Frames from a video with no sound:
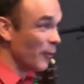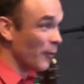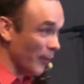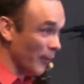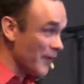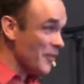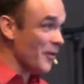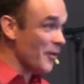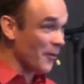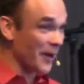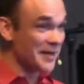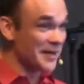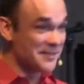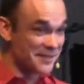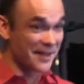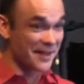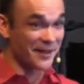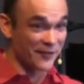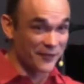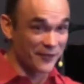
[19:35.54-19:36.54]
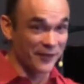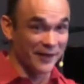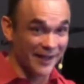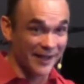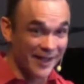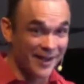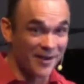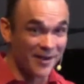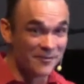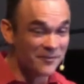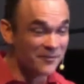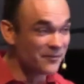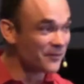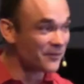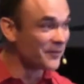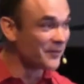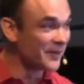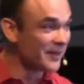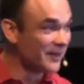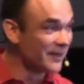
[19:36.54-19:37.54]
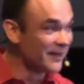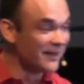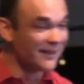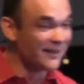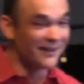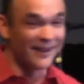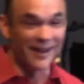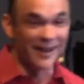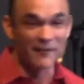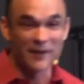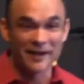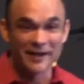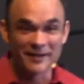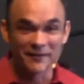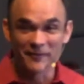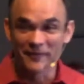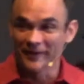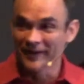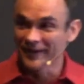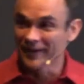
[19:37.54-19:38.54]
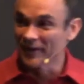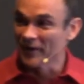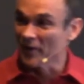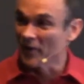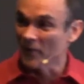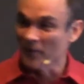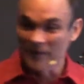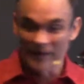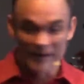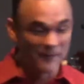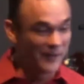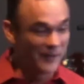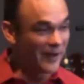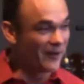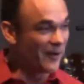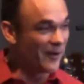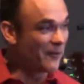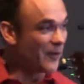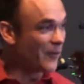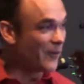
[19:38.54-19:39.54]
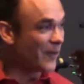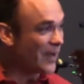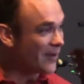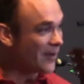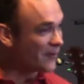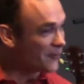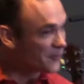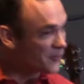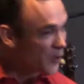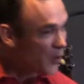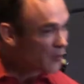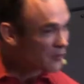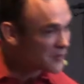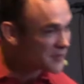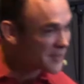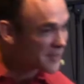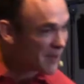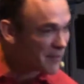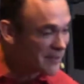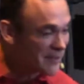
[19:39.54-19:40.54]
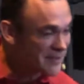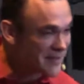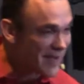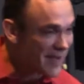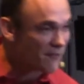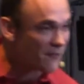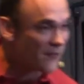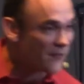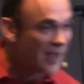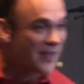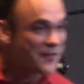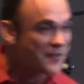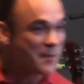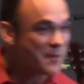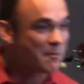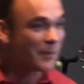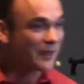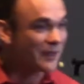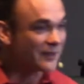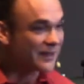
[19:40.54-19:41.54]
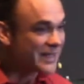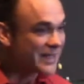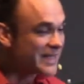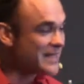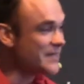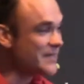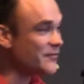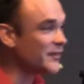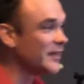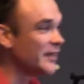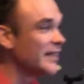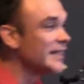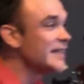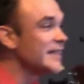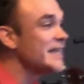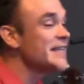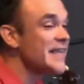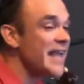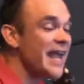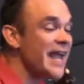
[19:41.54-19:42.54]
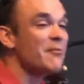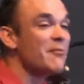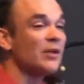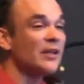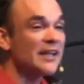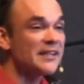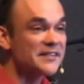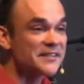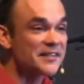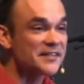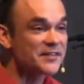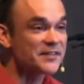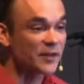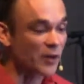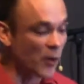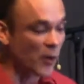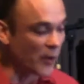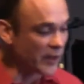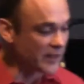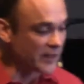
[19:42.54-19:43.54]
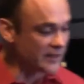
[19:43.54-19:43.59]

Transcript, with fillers: We're the ones that are for Him. And when, you know, and when, and when we don't step into that faith and believe, he can't bless us according